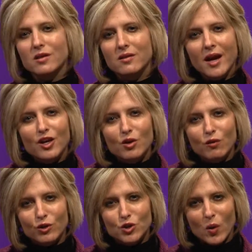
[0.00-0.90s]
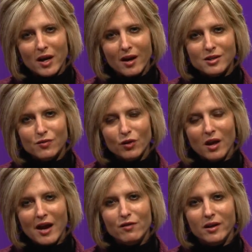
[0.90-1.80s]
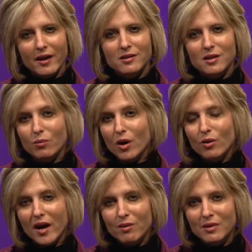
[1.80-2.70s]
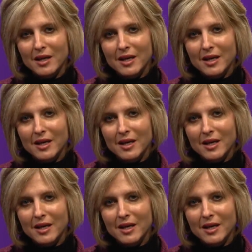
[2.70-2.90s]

And thank you for joining us for the Life and Legacy program,